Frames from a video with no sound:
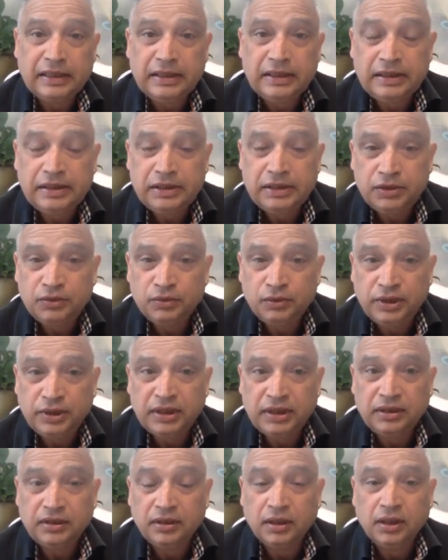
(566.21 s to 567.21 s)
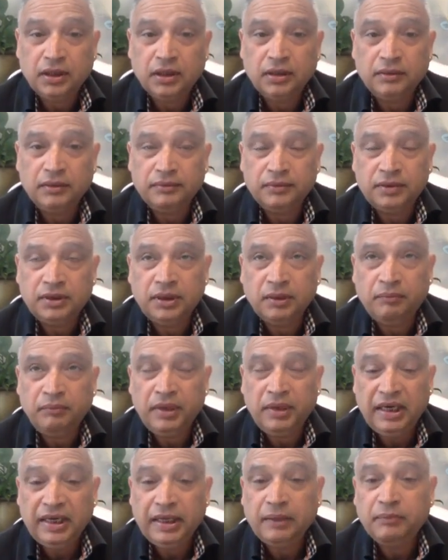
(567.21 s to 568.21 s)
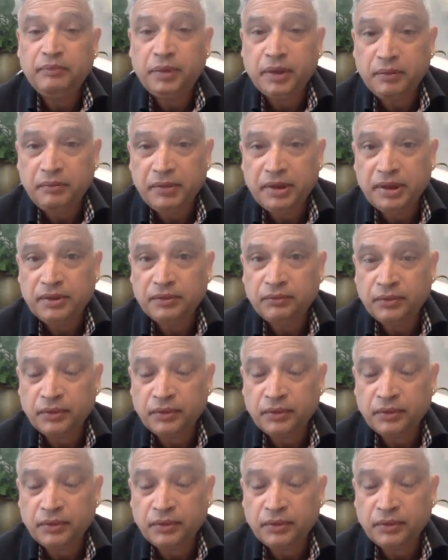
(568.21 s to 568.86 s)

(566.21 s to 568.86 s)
issuing the building permit.